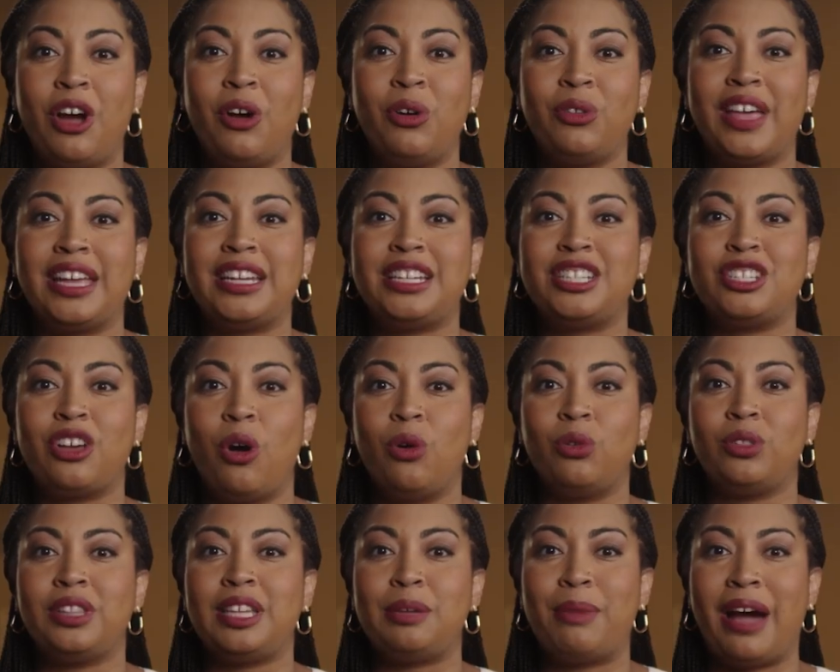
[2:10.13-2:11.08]
know that it's
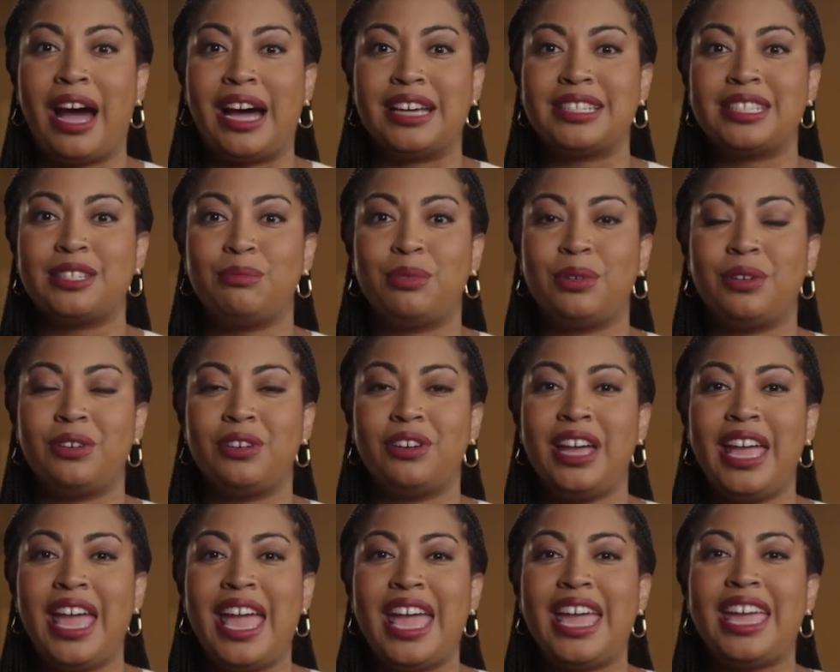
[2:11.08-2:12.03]
only possible
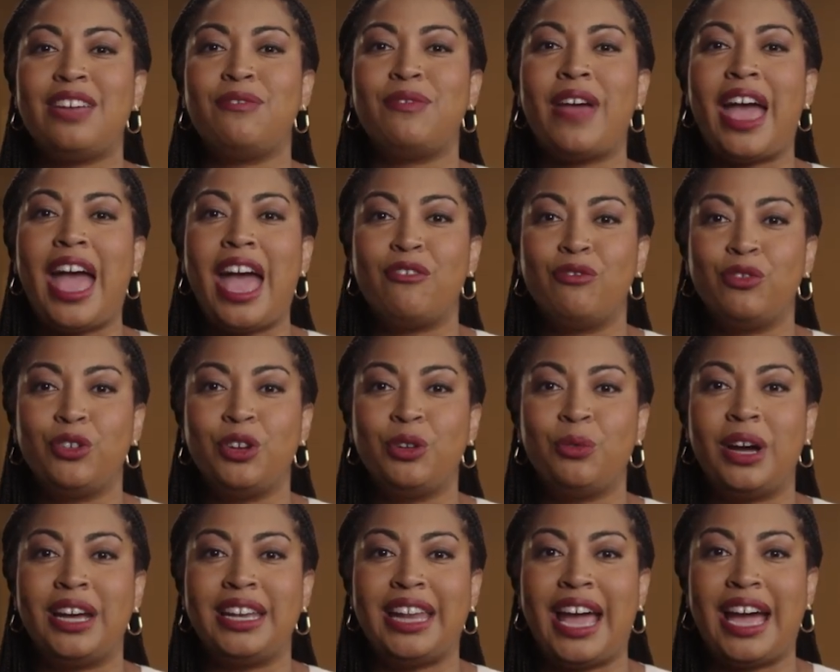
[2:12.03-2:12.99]
if
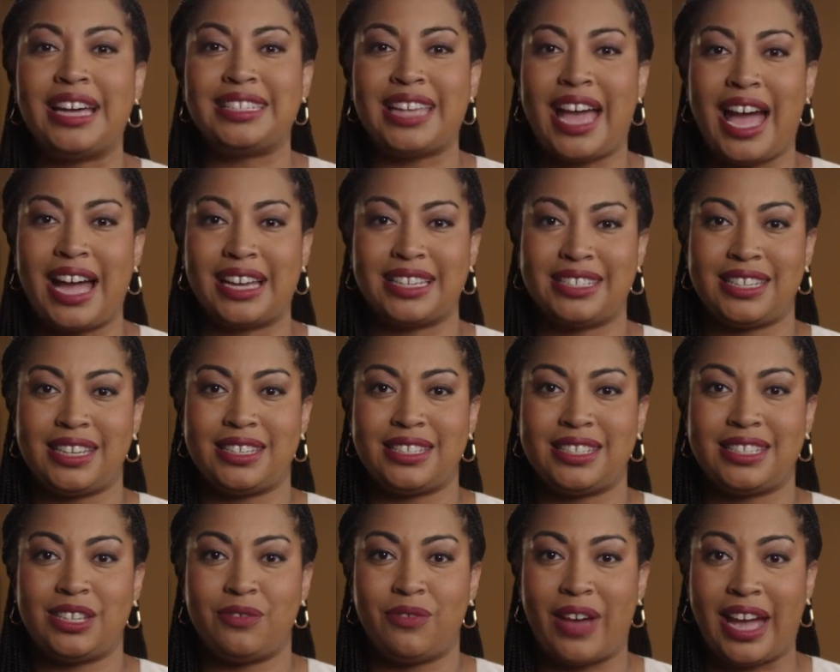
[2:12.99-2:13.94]
everyone has access
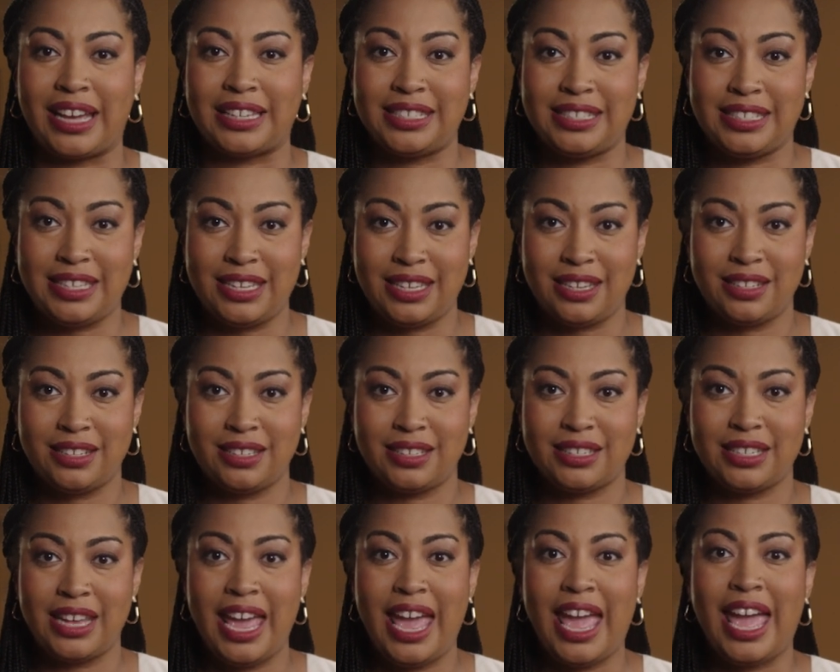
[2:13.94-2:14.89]
to
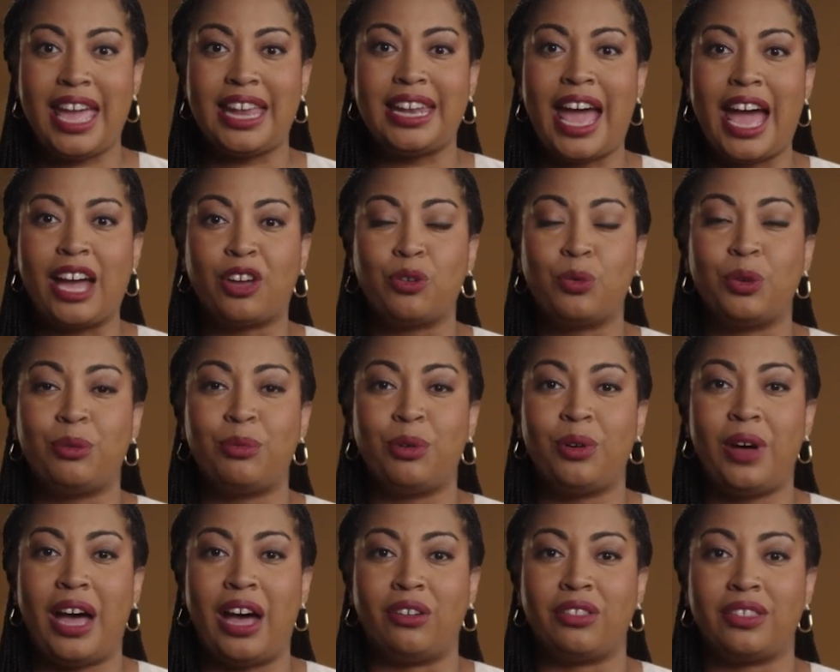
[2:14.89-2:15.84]
vaccines and
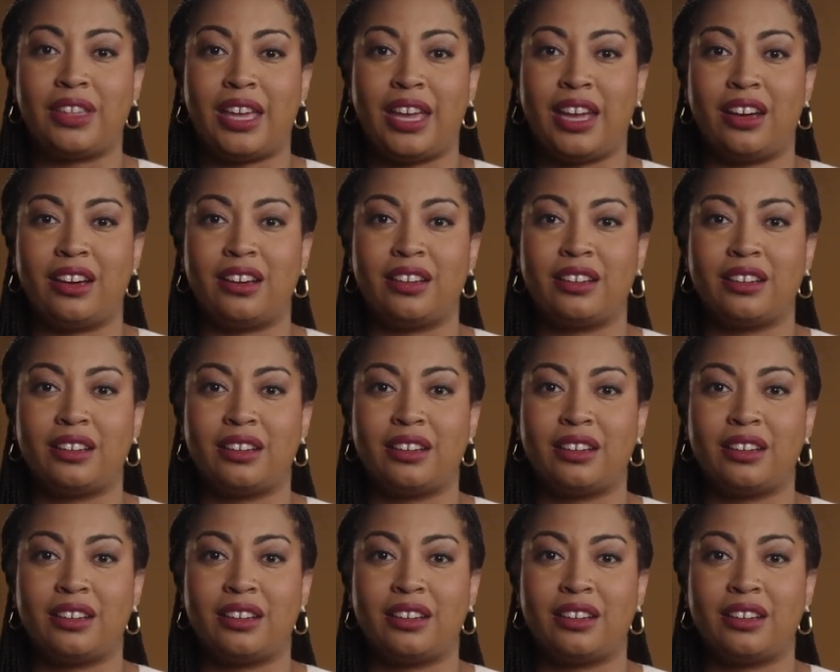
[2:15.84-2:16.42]
equitable health care.